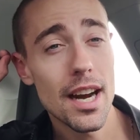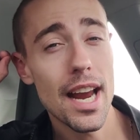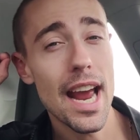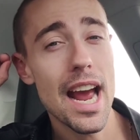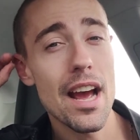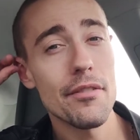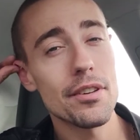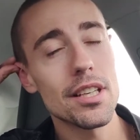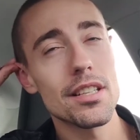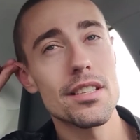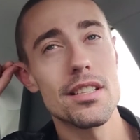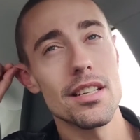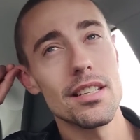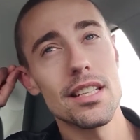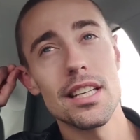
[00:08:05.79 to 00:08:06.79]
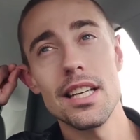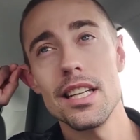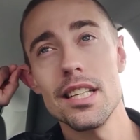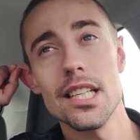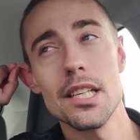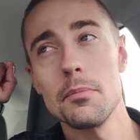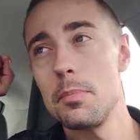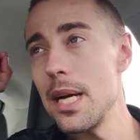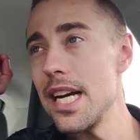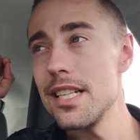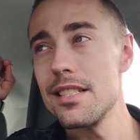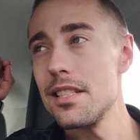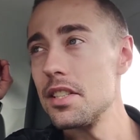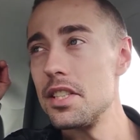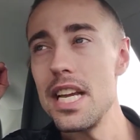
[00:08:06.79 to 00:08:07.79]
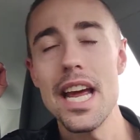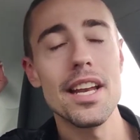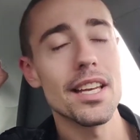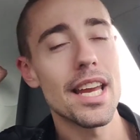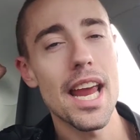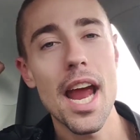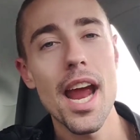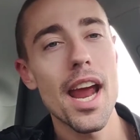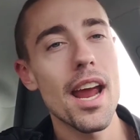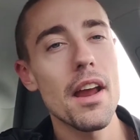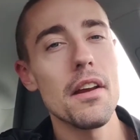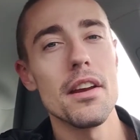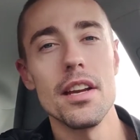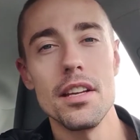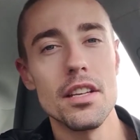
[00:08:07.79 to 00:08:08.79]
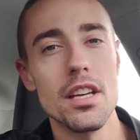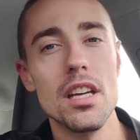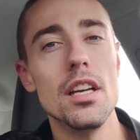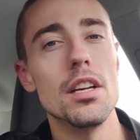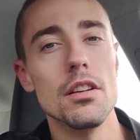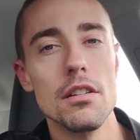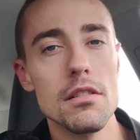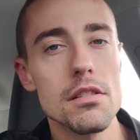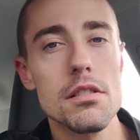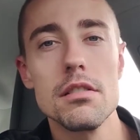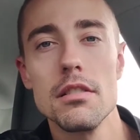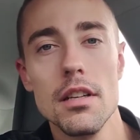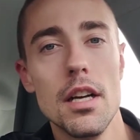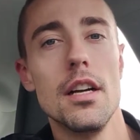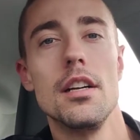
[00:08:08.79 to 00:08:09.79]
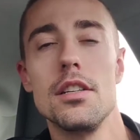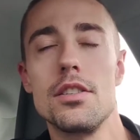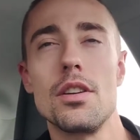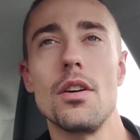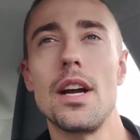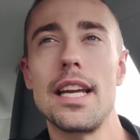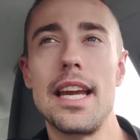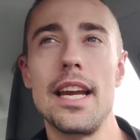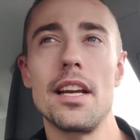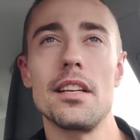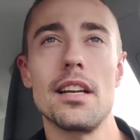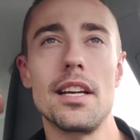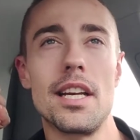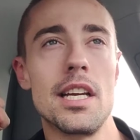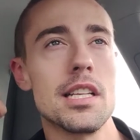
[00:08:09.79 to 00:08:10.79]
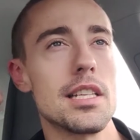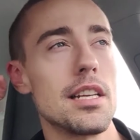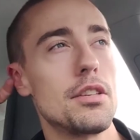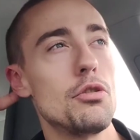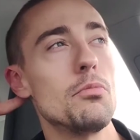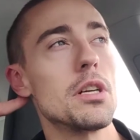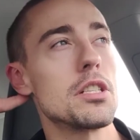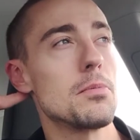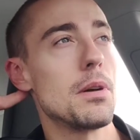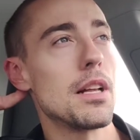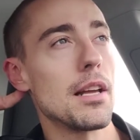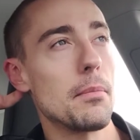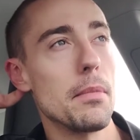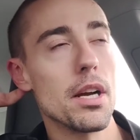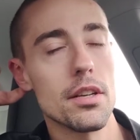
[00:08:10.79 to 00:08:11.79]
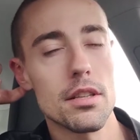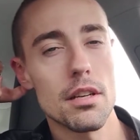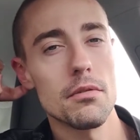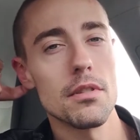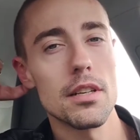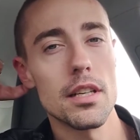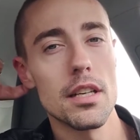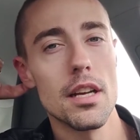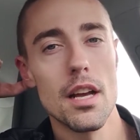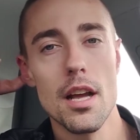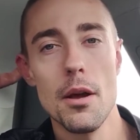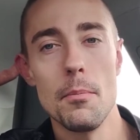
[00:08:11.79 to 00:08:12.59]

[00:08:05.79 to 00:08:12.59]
I haven't done anything past the 10k in years, so I can't I can't say too much about like marathon running.